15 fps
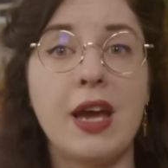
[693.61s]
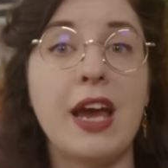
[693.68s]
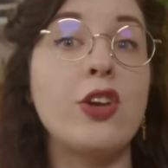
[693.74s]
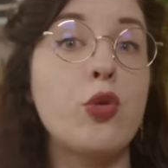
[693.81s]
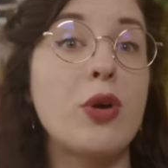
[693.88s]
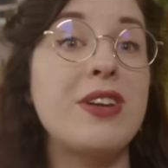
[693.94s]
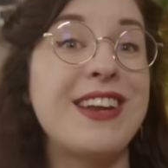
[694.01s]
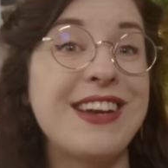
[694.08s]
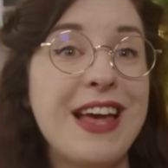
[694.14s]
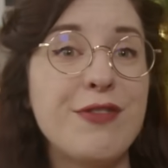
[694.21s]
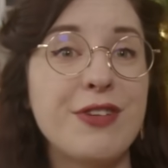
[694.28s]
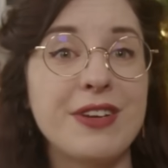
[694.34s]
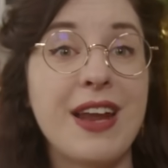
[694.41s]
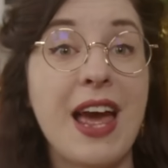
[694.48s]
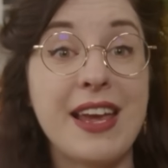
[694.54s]
In
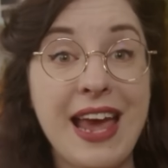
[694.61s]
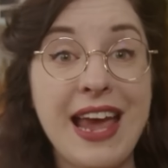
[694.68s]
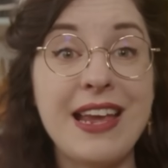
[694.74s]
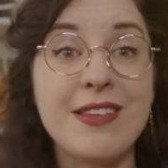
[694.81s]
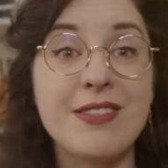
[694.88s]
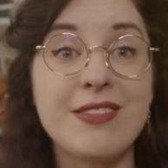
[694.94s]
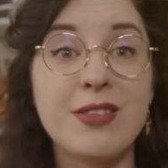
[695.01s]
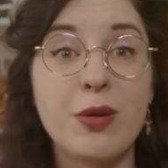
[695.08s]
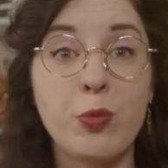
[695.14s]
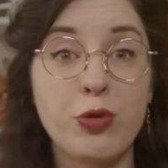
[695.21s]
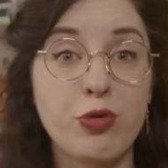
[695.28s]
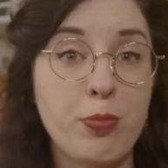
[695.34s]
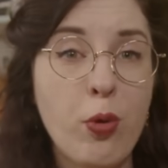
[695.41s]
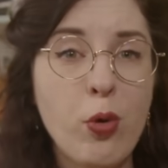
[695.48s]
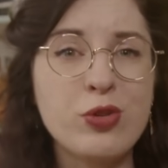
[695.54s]
2011, a case was
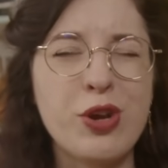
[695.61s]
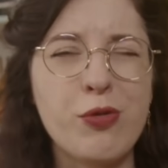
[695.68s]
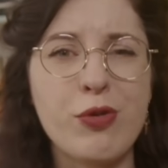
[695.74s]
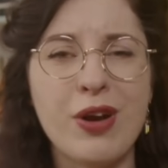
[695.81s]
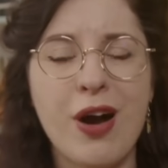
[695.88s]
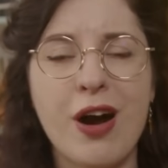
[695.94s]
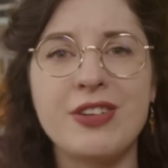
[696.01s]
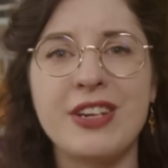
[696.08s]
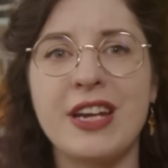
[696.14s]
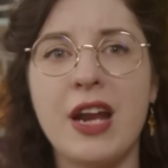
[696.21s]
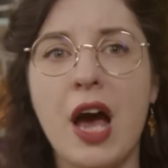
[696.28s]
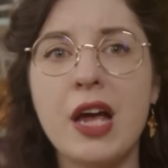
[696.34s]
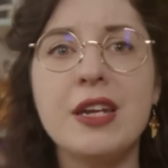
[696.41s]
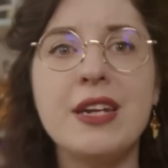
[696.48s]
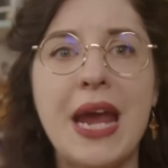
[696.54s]
reported regarding an
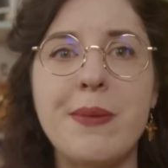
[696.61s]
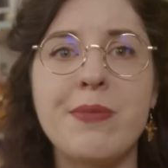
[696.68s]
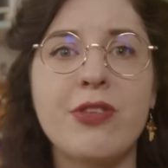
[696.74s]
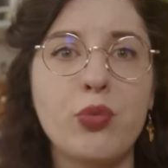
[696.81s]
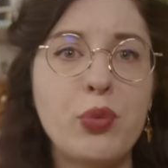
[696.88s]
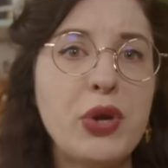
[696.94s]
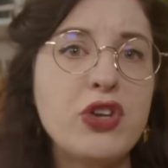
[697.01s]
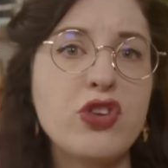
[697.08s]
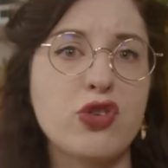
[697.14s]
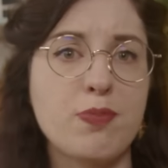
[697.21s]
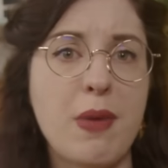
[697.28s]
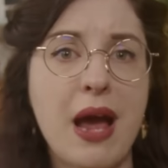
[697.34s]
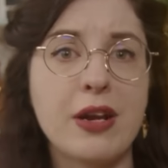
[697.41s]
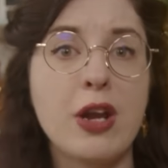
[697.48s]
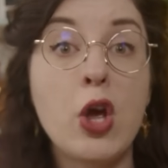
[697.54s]
unnamed Swedish
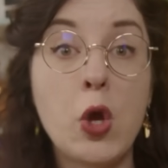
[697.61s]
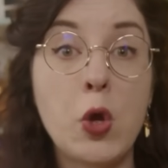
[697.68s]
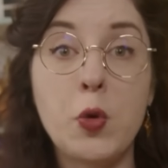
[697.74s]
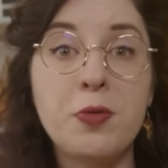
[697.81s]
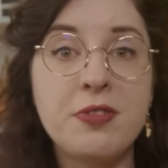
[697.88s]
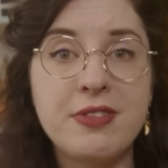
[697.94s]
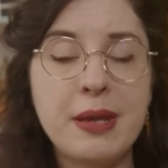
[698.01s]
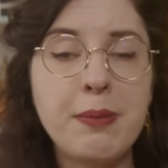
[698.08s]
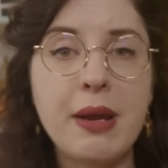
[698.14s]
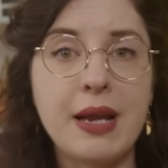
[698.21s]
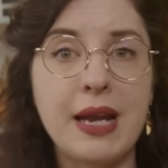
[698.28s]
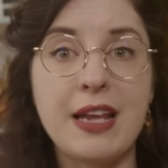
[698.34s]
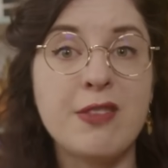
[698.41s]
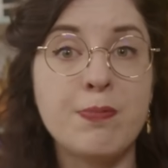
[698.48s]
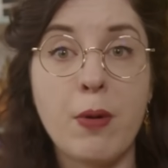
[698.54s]
man who
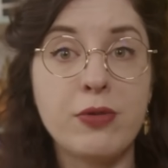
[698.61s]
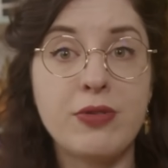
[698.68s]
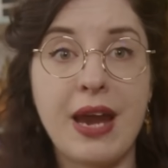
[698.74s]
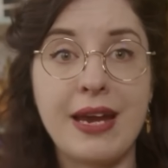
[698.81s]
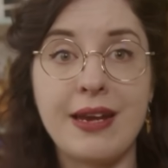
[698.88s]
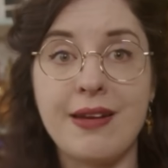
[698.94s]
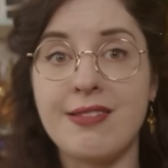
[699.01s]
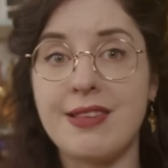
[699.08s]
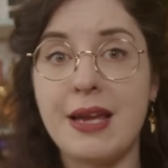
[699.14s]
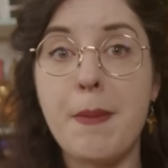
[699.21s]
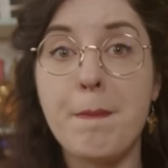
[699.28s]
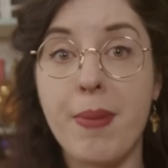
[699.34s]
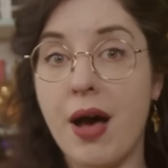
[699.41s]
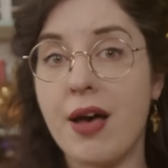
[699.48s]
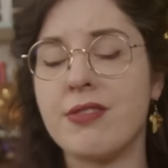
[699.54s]
seemingly spontaneously
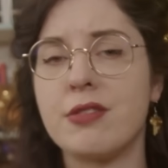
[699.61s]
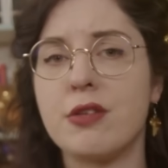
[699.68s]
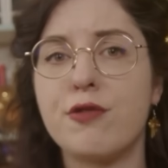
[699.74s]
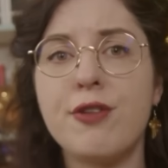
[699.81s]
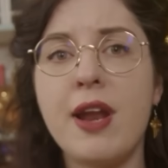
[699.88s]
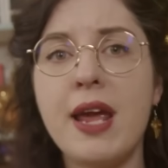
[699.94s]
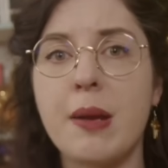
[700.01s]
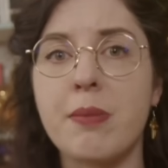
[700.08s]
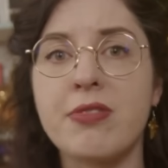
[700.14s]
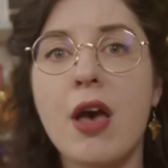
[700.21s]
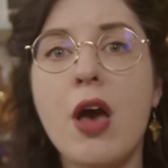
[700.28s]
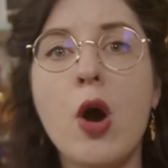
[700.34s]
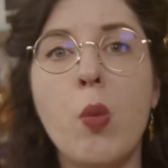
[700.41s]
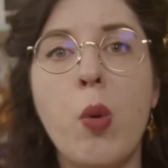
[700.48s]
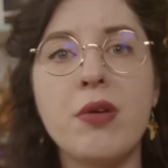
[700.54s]
burst into flames
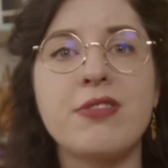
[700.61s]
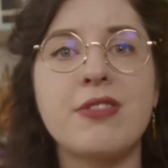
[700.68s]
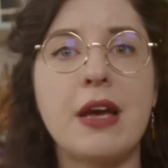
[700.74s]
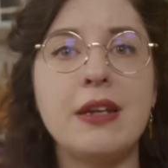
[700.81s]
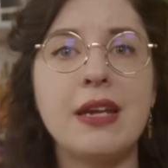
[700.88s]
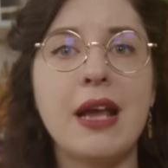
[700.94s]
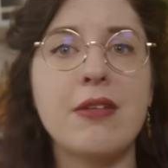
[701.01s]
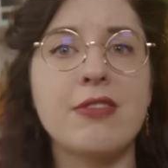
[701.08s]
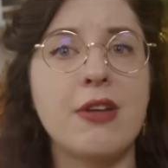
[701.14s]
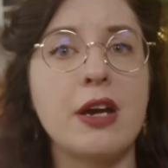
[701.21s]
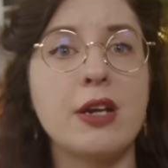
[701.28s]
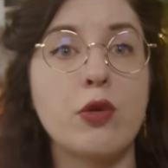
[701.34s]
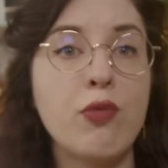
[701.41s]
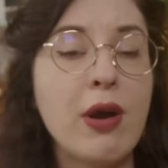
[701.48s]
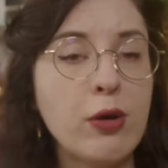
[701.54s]
while standing
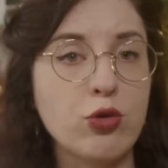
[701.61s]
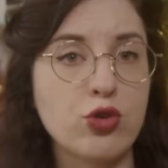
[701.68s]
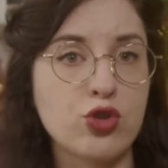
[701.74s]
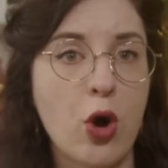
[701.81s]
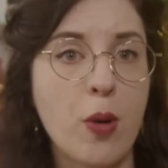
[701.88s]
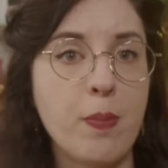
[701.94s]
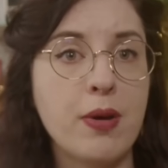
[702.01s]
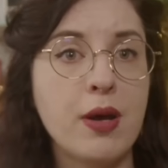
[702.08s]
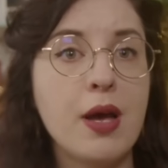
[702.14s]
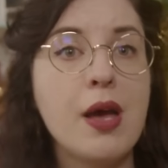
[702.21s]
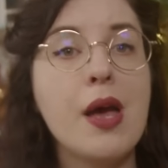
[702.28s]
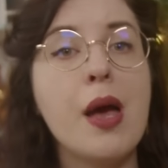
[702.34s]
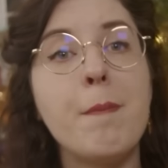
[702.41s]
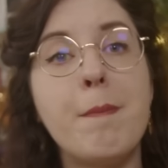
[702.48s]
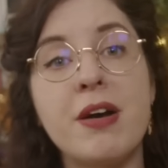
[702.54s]
outside a record shop,
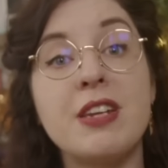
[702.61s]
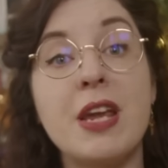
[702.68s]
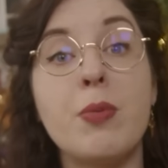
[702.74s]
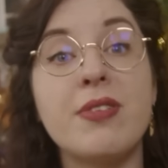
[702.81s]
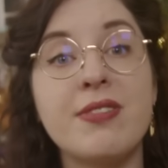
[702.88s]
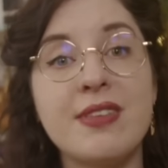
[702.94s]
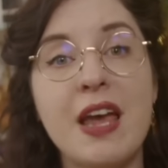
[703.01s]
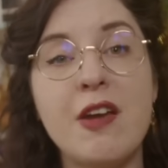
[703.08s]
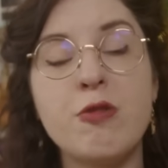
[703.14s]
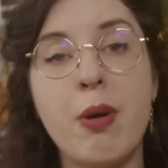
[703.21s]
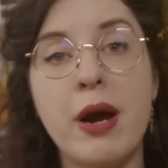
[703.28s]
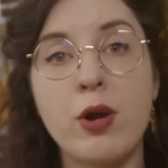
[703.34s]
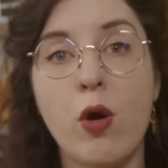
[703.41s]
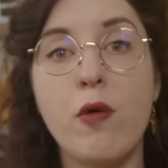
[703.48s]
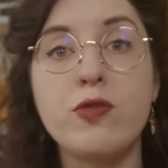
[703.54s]
but he was saved by
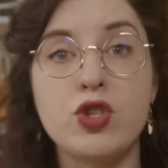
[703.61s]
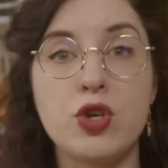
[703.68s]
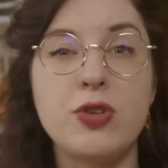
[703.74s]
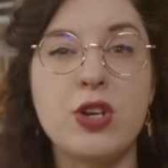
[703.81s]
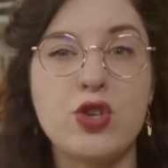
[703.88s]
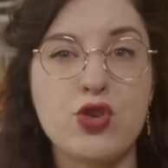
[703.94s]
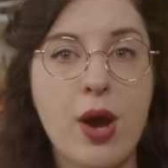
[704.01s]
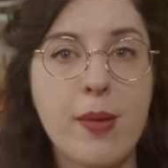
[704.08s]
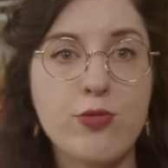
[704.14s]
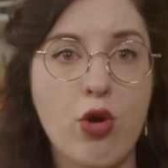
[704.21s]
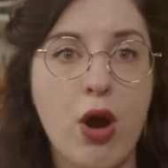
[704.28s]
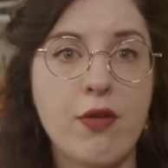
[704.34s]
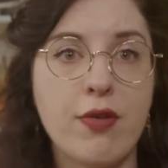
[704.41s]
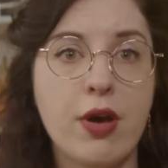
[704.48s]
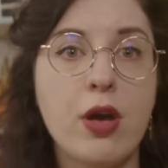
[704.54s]
an off duty tram
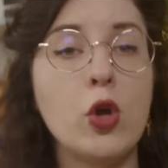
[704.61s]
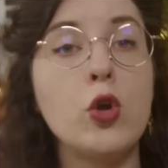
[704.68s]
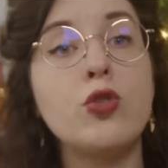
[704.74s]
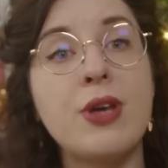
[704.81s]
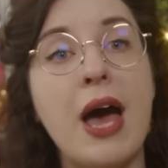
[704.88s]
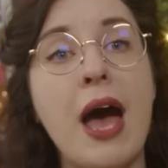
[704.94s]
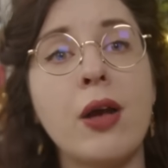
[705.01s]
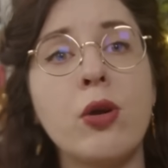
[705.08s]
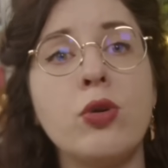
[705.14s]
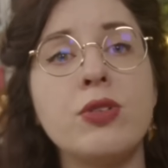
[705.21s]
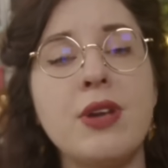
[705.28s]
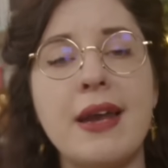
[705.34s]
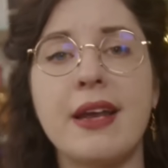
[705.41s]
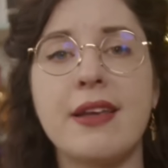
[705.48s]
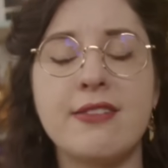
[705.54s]
driver who tackled
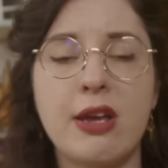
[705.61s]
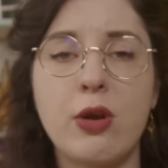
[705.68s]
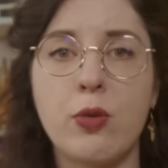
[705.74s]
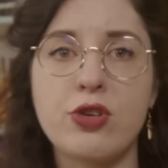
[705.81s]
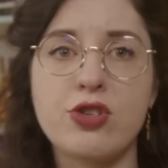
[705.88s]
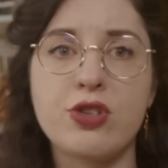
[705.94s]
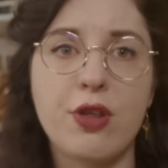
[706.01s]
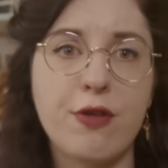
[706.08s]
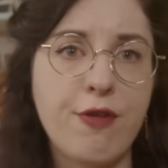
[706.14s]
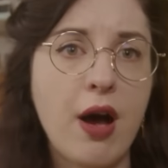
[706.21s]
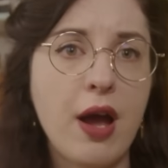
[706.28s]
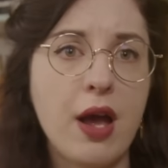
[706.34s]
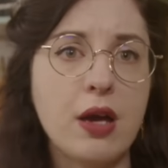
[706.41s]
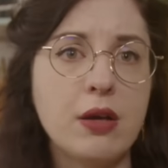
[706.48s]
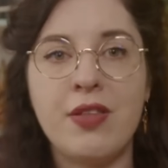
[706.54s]
and extinguished the fire.